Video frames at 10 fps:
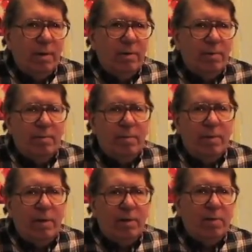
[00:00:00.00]
That was
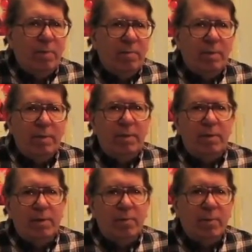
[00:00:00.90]
while these people did
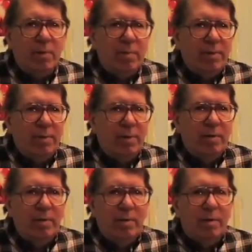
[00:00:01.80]
these experiments
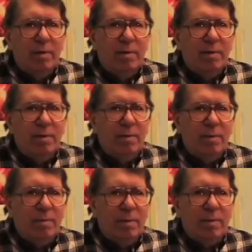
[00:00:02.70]
on,
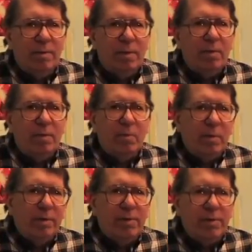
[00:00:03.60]
whether you need only
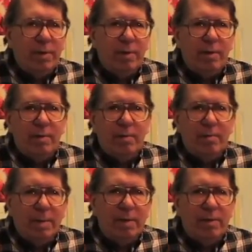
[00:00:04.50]
one cell
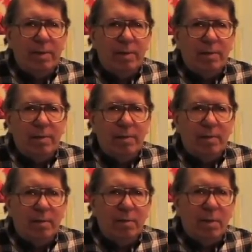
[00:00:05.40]
or many cells
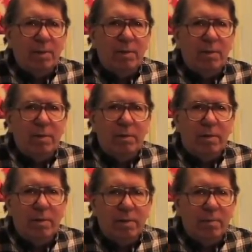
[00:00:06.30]
in a multi-celled
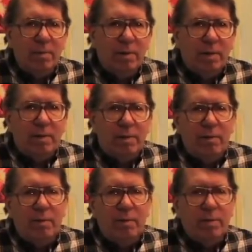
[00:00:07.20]
organism, because they
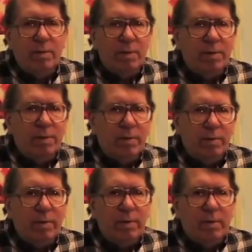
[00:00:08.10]
know there were single-celled
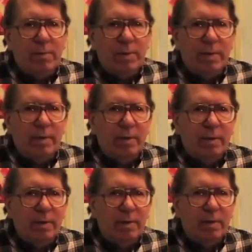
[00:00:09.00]
organisms that had
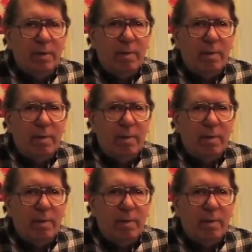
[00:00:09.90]
clocks.